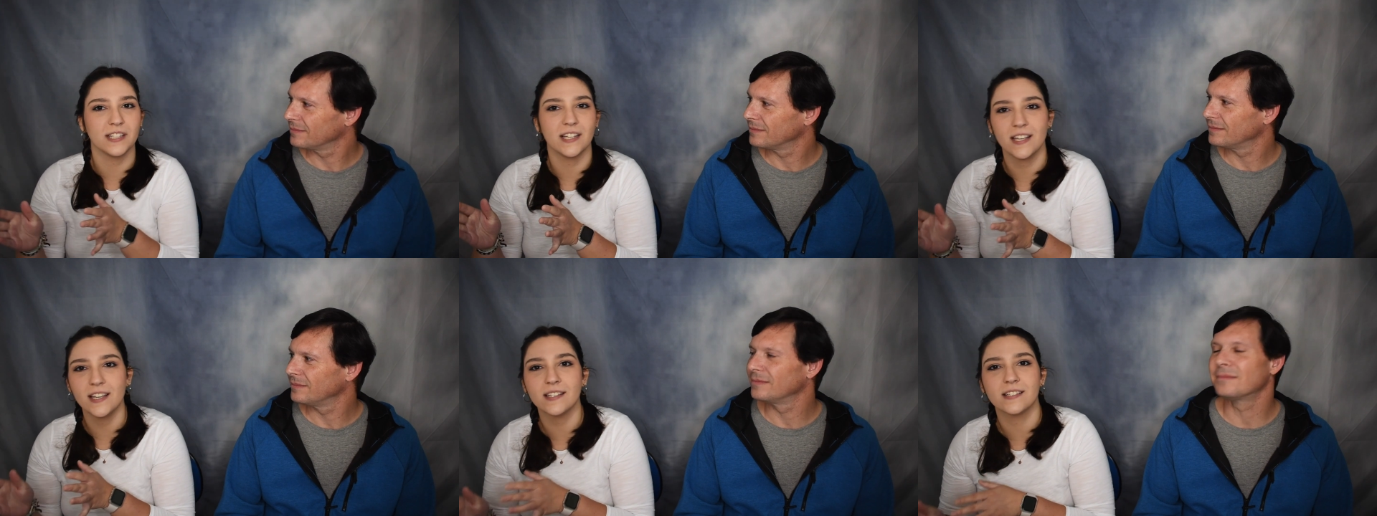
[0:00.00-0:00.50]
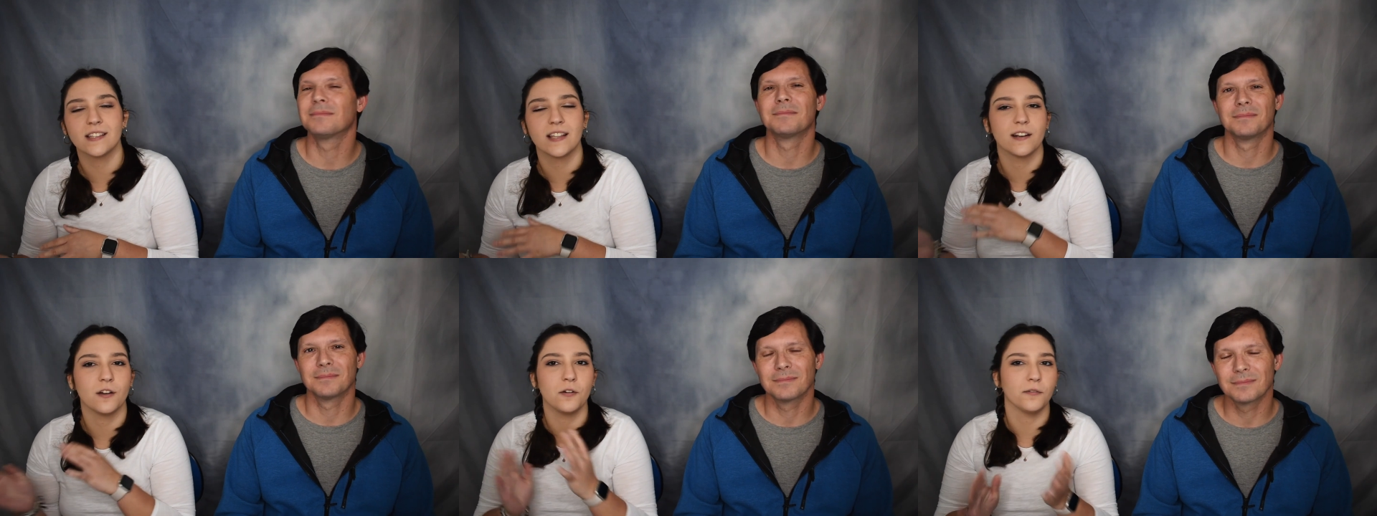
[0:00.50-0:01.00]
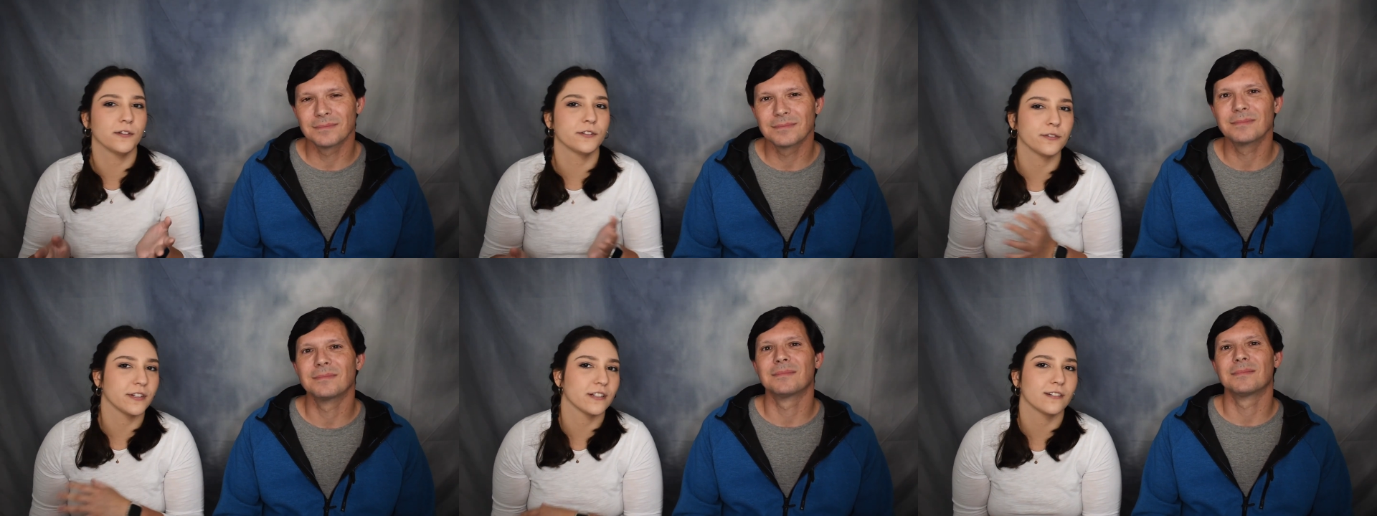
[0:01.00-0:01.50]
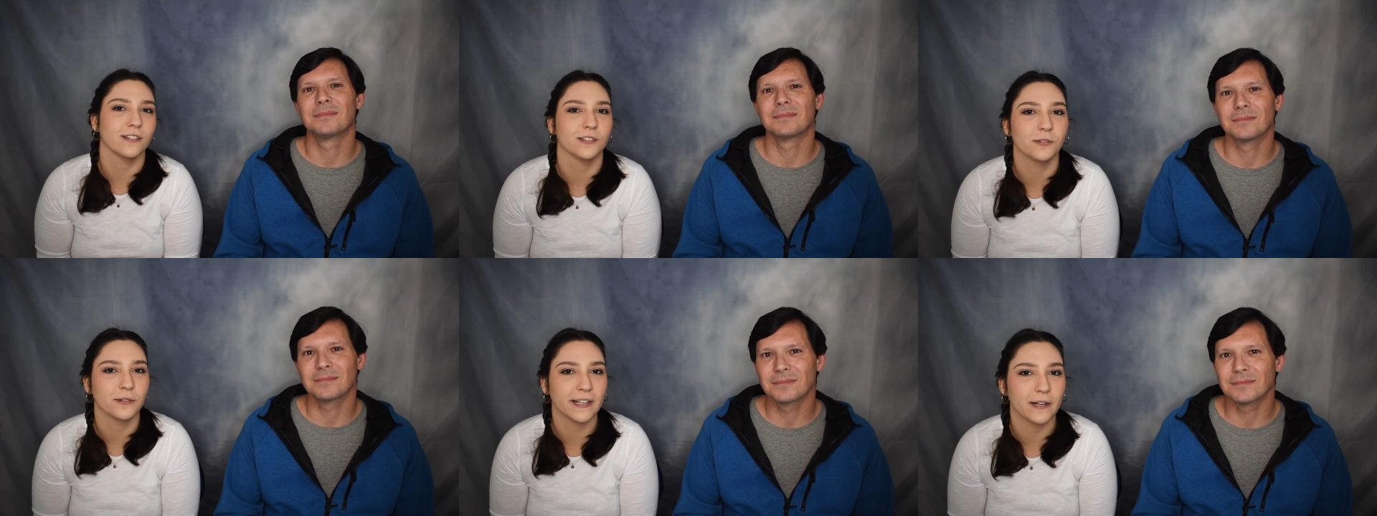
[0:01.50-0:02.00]
Speaker 1: the east than over
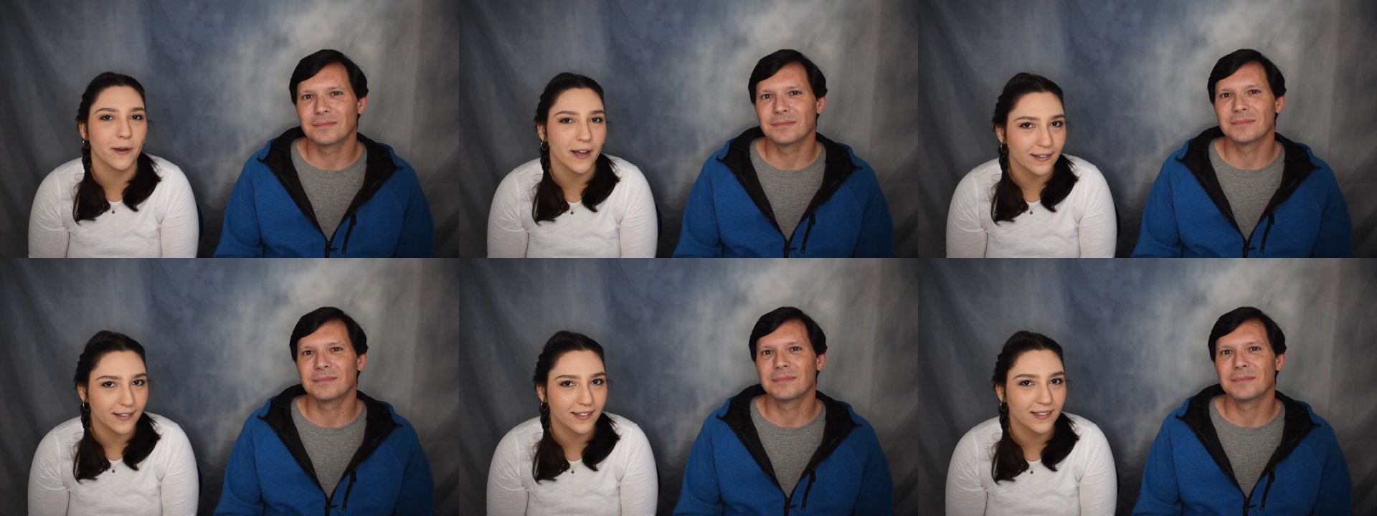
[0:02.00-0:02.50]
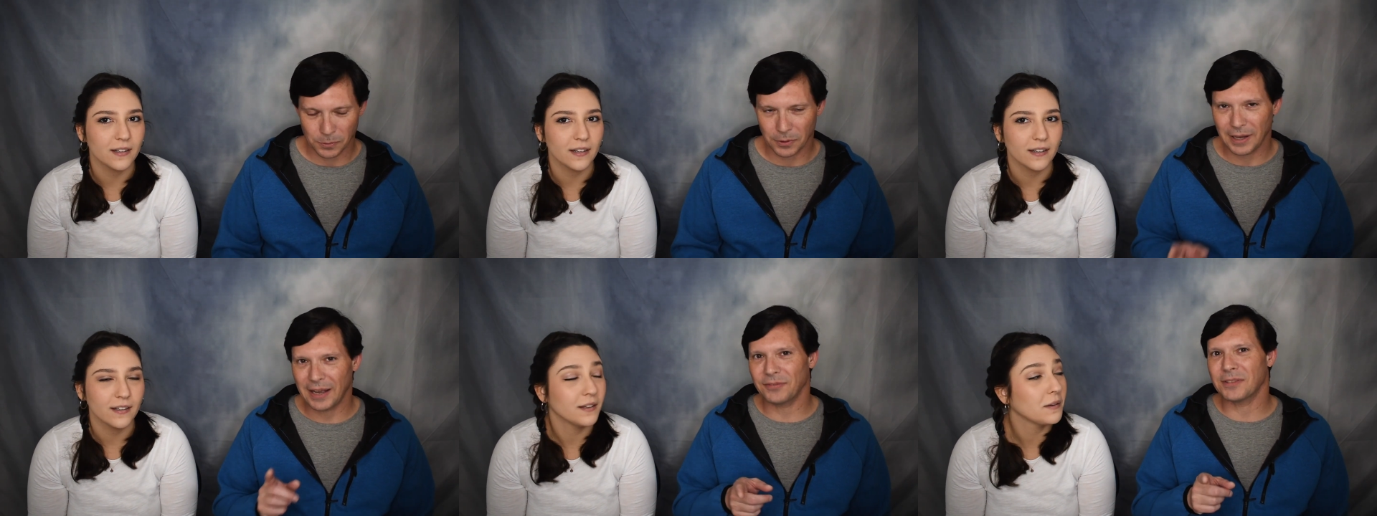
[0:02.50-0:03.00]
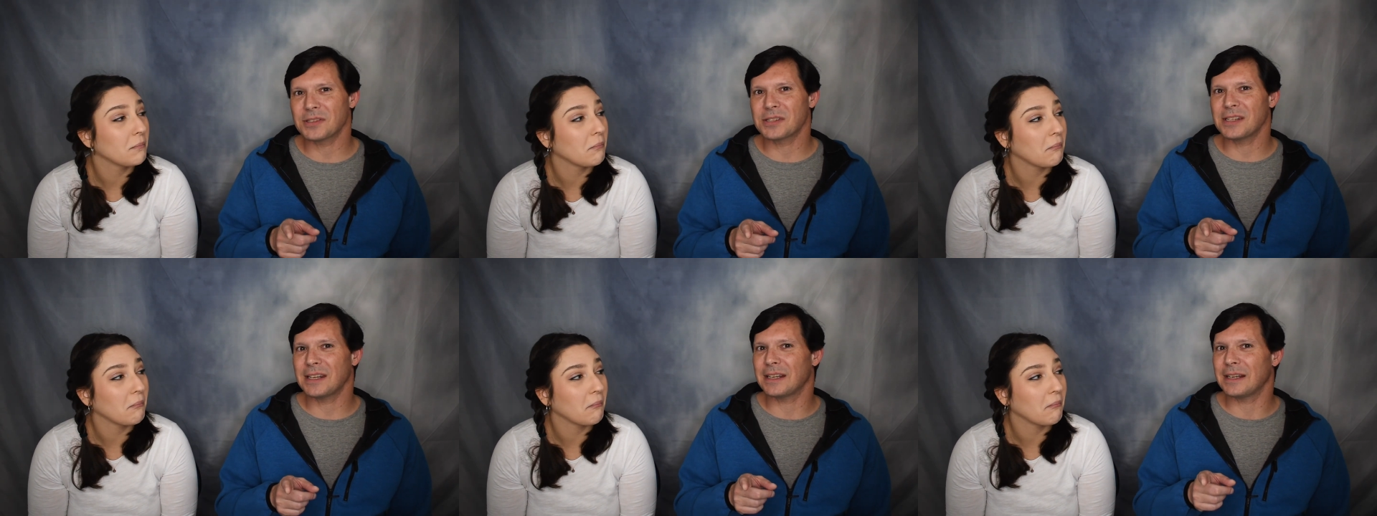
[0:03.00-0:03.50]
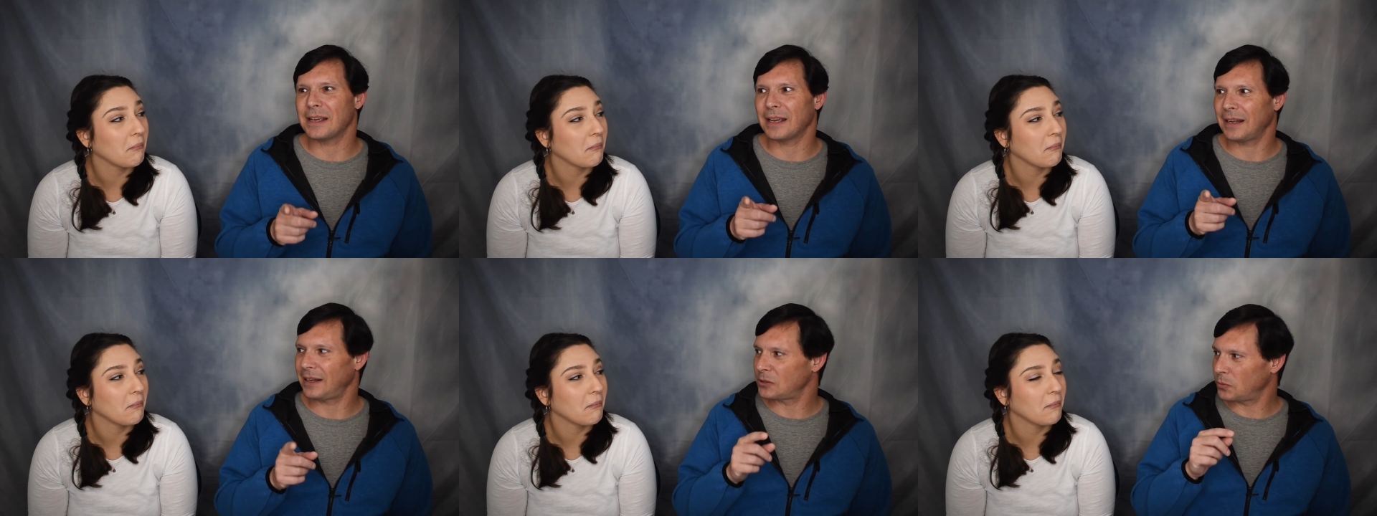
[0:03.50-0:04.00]
traditional Tornado Alley.
Speaker 2: We'll have to
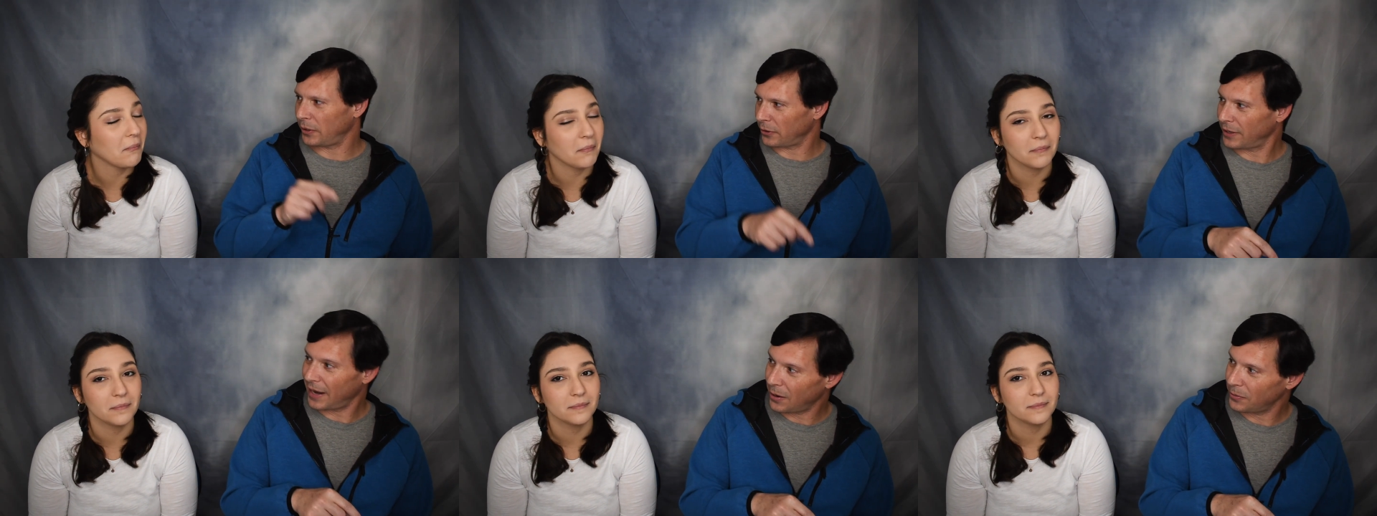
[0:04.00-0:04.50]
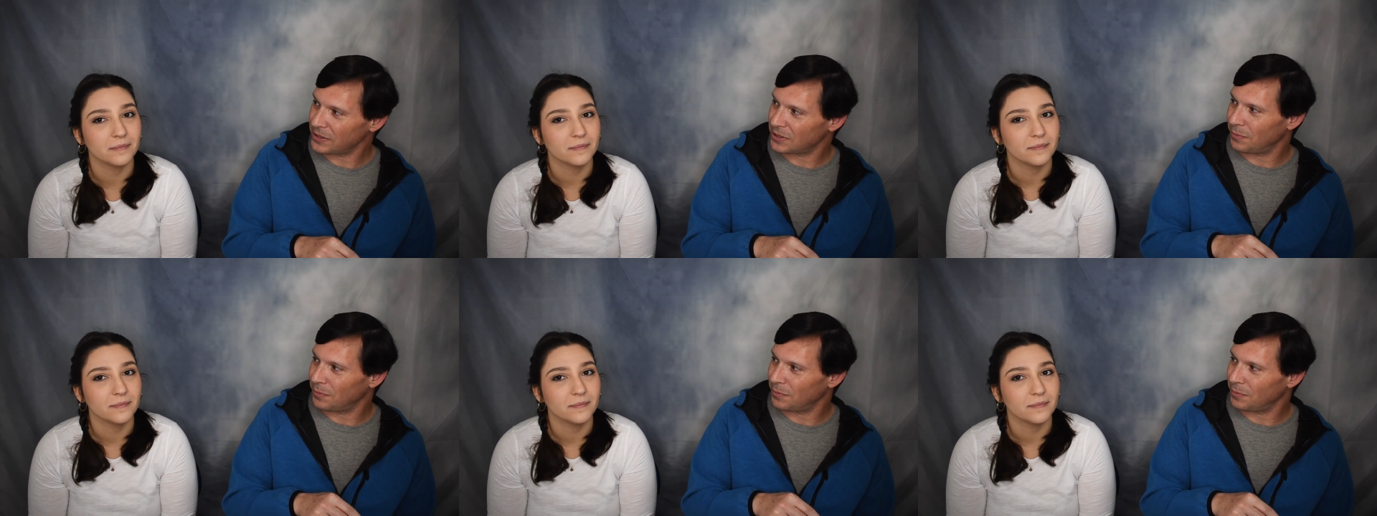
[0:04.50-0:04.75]
see, as we are now into